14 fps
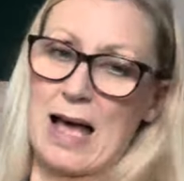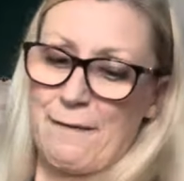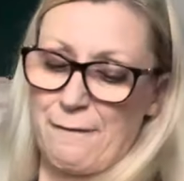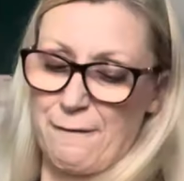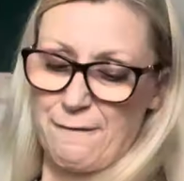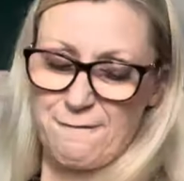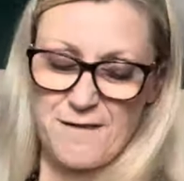
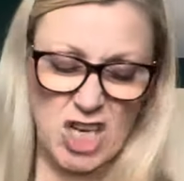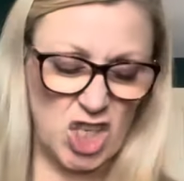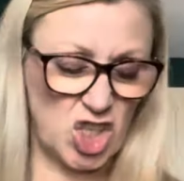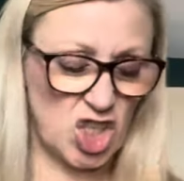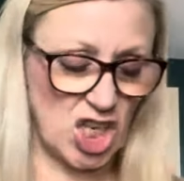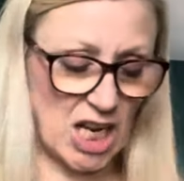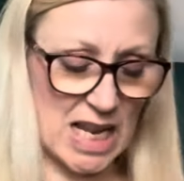have
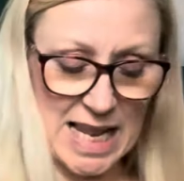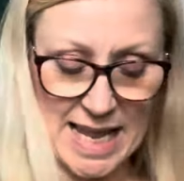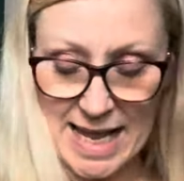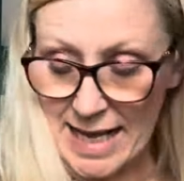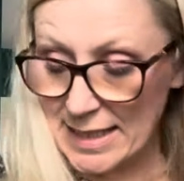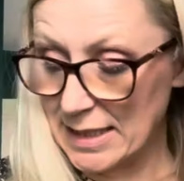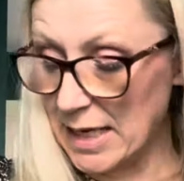fish
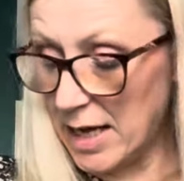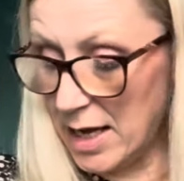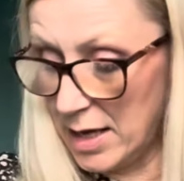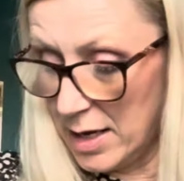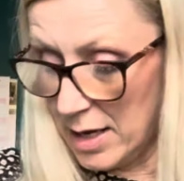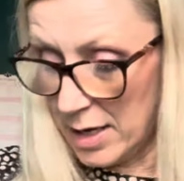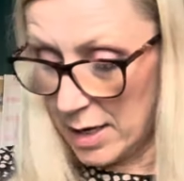
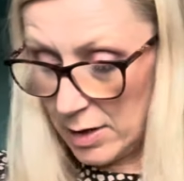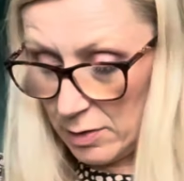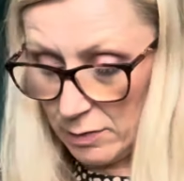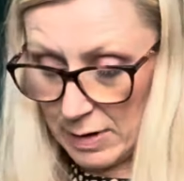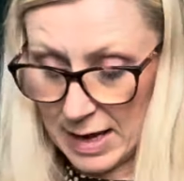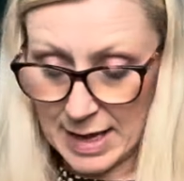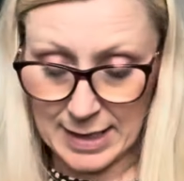later.
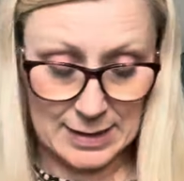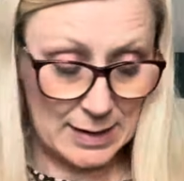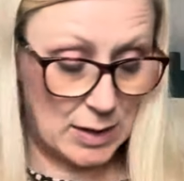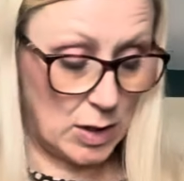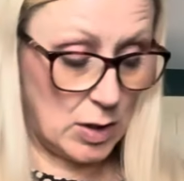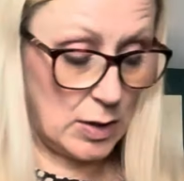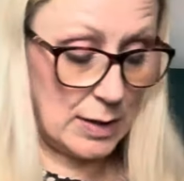Right,
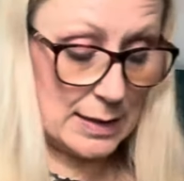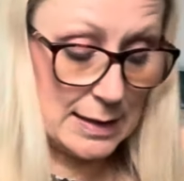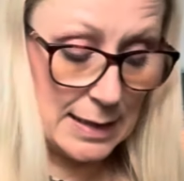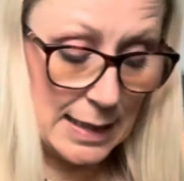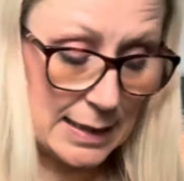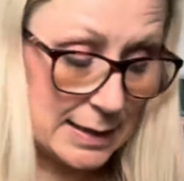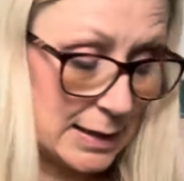so
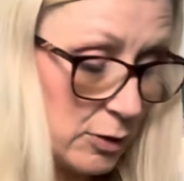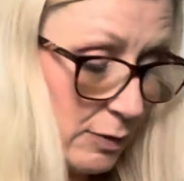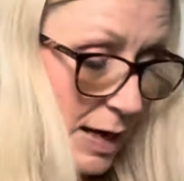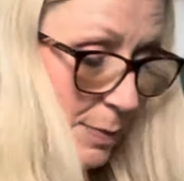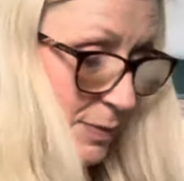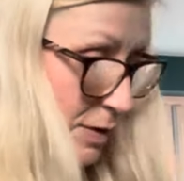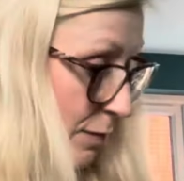60
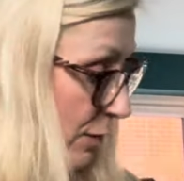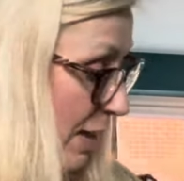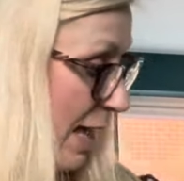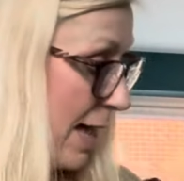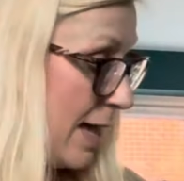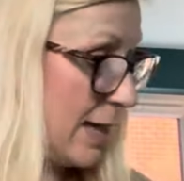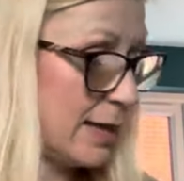grams of
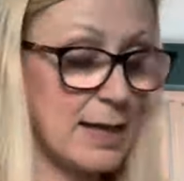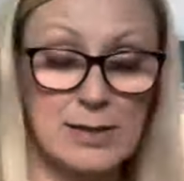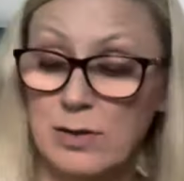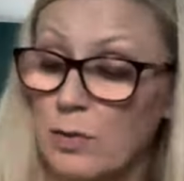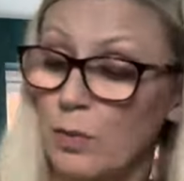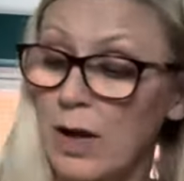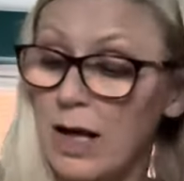that.
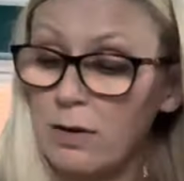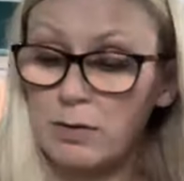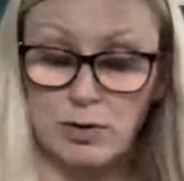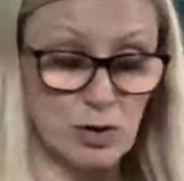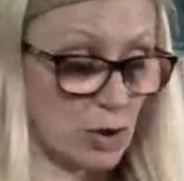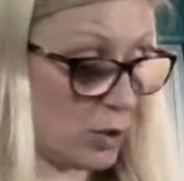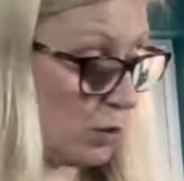So what
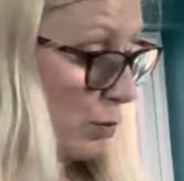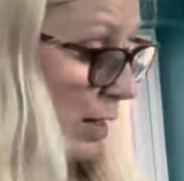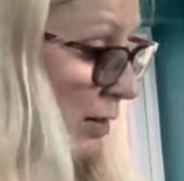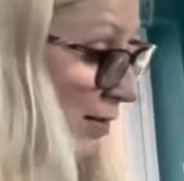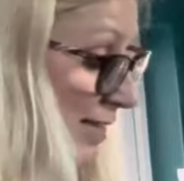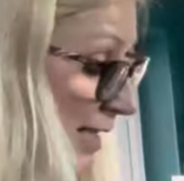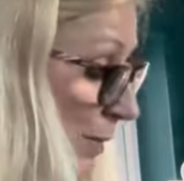I'll do,
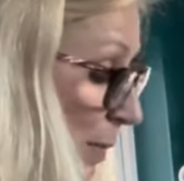I'll stick